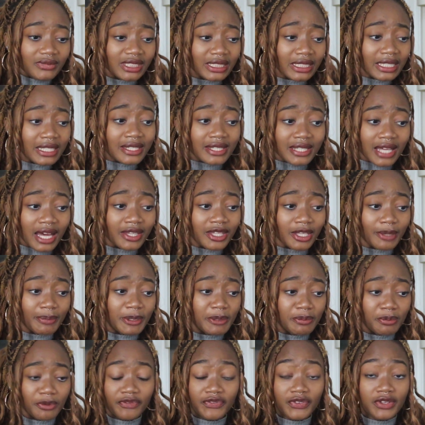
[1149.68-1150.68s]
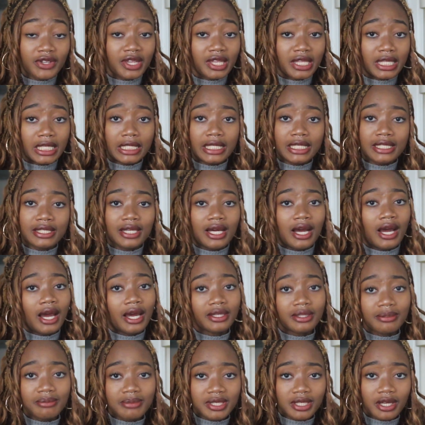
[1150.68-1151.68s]
it's sad that people feel that they need to
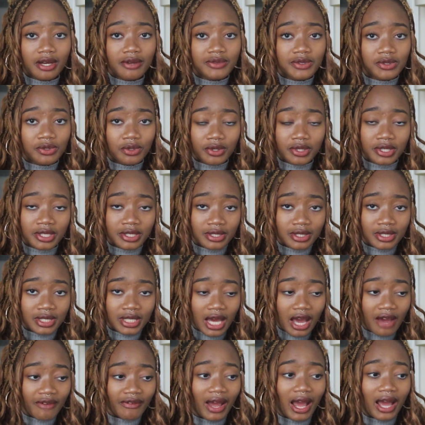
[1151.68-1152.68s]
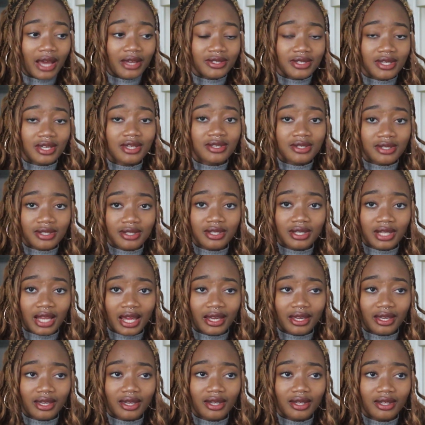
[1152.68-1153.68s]
hide themselves in order to have access to
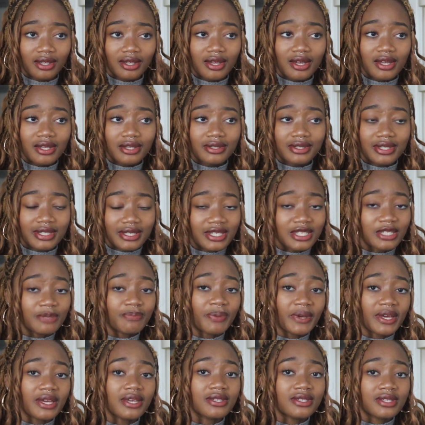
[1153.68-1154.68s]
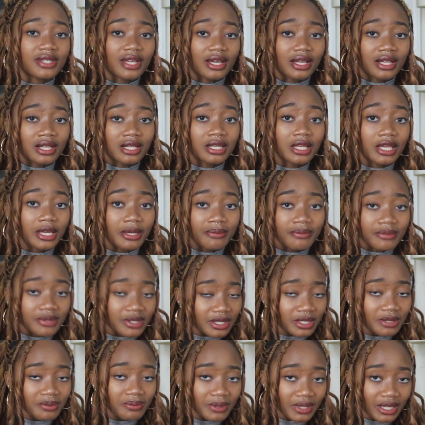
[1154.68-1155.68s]
like this space that
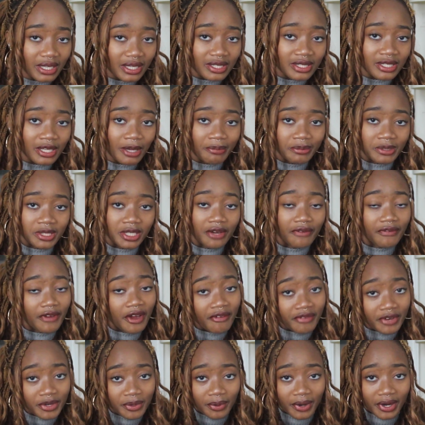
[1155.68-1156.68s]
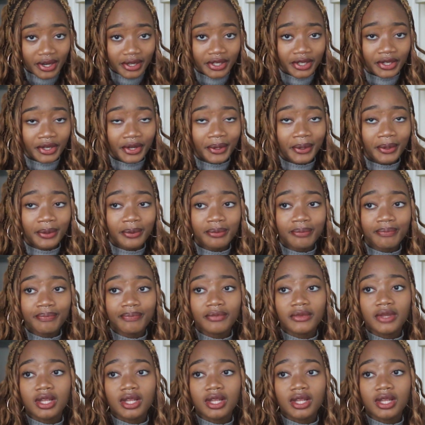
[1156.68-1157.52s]
claims to be accepting of everyone, you know?